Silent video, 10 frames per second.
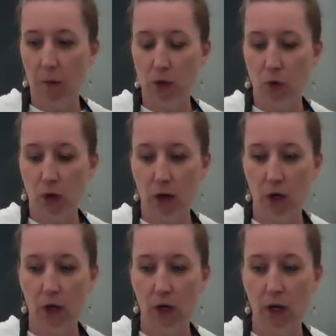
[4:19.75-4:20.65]
You
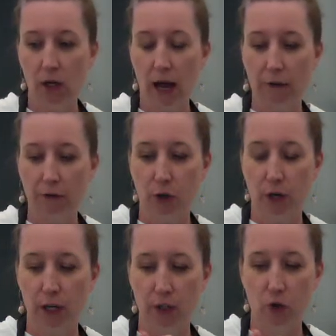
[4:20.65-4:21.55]
could, after
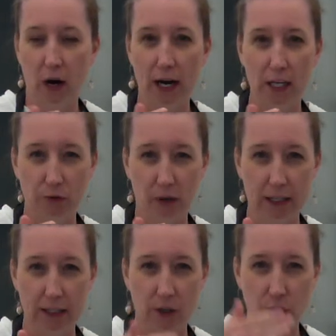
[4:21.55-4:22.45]
it dries for like a
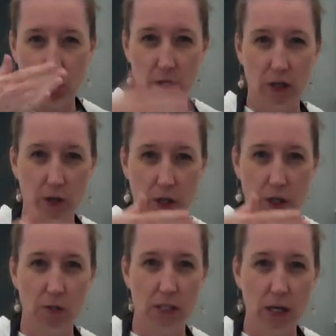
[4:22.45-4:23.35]
day or two, you can also
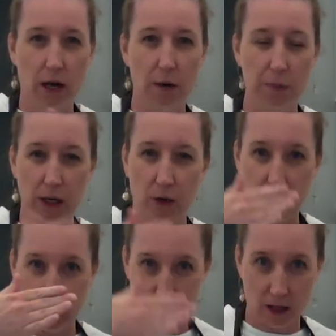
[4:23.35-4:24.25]
peel it
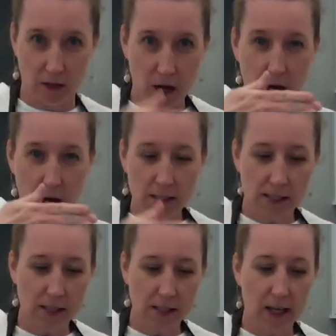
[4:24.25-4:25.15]
and then
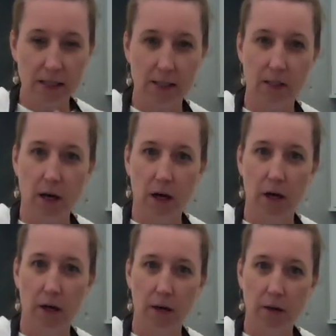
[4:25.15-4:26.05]

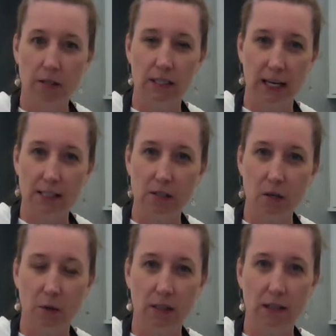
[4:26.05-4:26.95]
slices
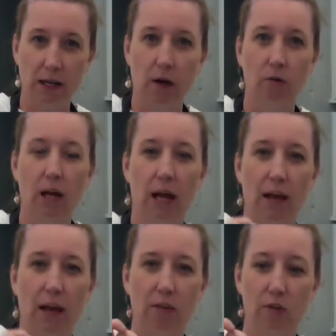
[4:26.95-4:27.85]
going down, and
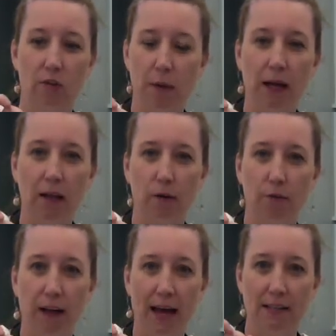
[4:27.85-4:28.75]
so they make little
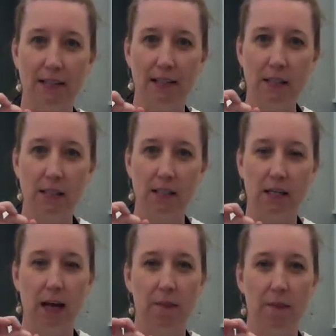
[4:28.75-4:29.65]
flat discs,
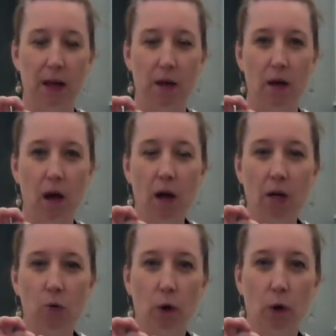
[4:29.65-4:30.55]
and then
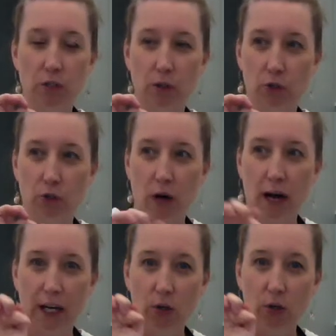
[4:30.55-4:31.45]
once they're dry,
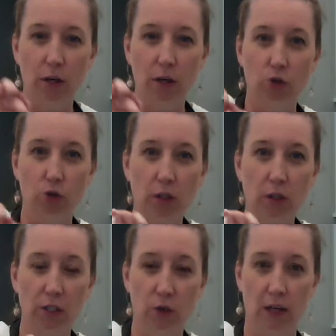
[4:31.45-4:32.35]
you can drill
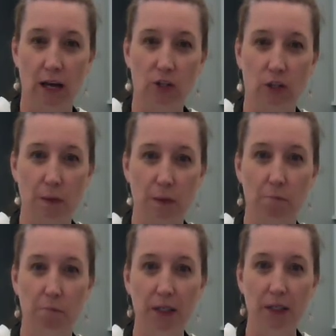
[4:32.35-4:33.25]
into it and actually make
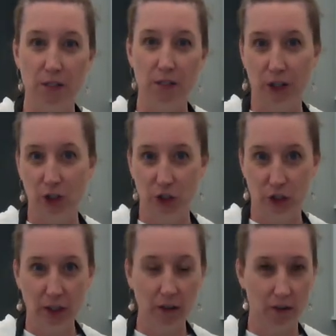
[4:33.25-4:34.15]
buttons for a
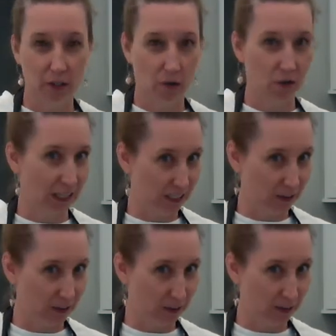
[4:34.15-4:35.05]
shirt. So there's lots of
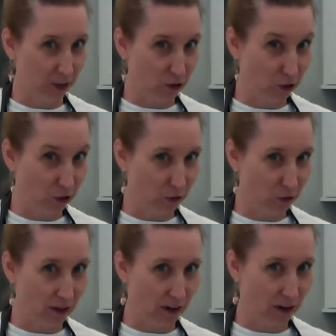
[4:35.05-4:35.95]
different things you can do with
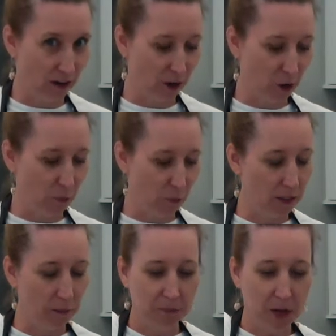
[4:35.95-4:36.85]
an avocado pit.
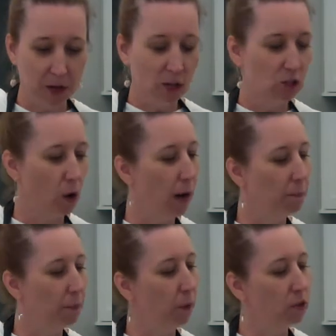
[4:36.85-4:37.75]
So I'm
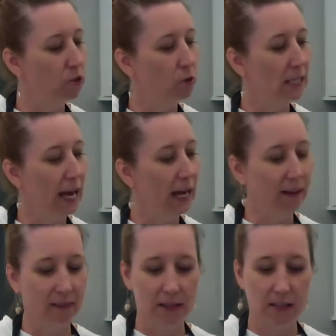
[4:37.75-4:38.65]
going to take
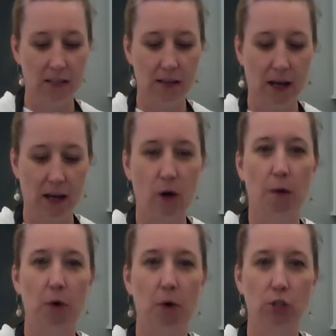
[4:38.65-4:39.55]
this now, and I'm
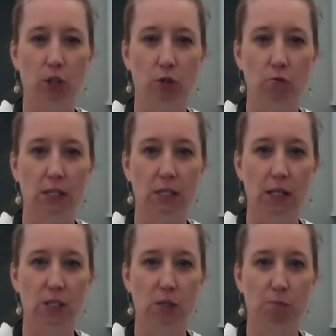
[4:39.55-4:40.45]
going to use a
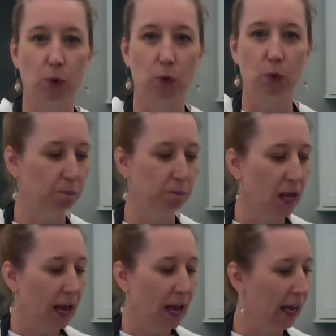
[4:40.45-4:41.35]
spoon,
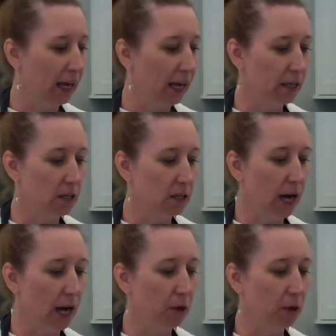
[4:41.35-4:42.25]
and
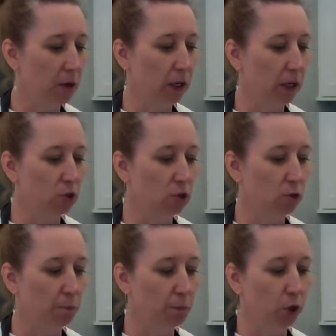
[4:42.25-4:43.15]
I'm going to
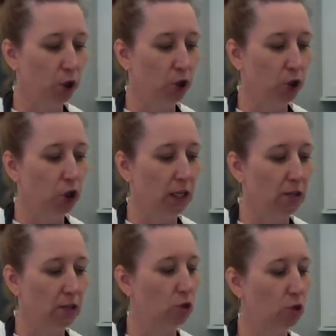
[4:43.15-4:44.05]
push
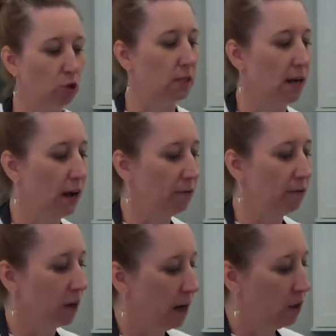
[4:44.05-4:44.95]
into this
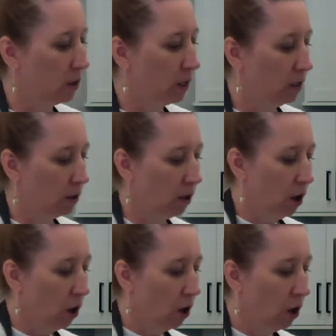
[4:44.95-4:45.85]
avocado here
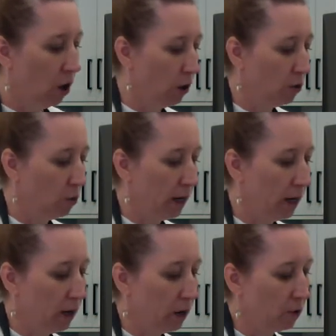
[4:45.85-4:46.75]
all the way
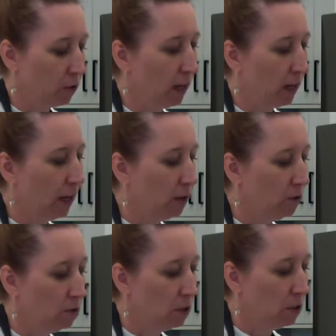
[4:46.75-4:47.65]

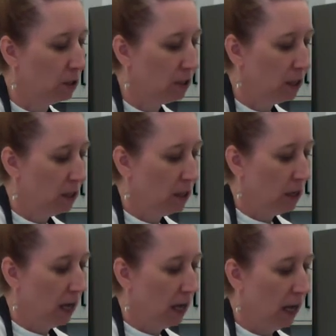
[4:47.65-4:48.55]
around
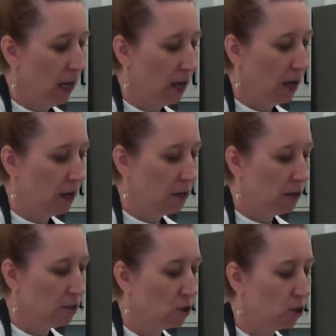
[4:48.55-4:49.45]
and
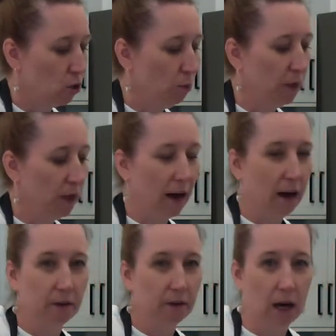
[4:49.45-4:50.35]
scoop the
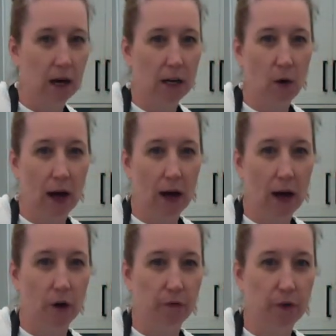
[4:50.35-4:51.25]
avocado out
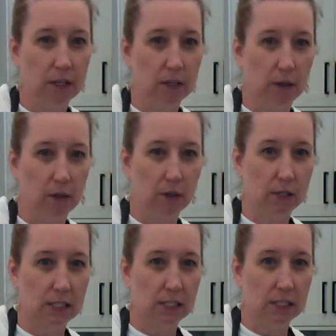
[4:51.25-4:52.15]
of its little
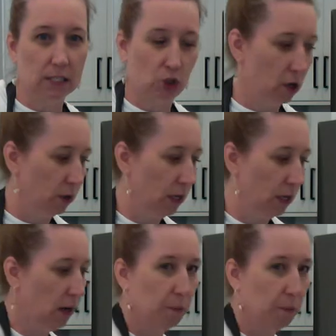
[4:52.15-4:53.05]
skin shell here, and
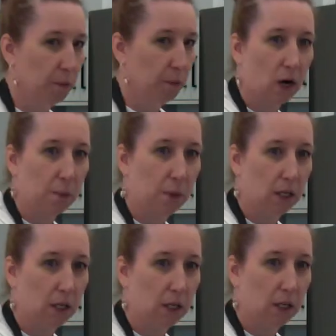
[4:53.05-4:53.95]
I'm going to drop it
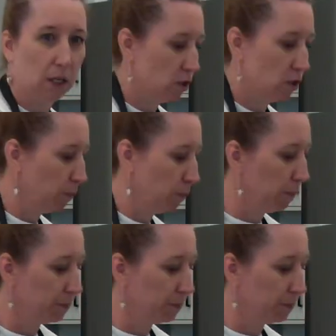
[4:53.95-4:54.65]
into this bowl.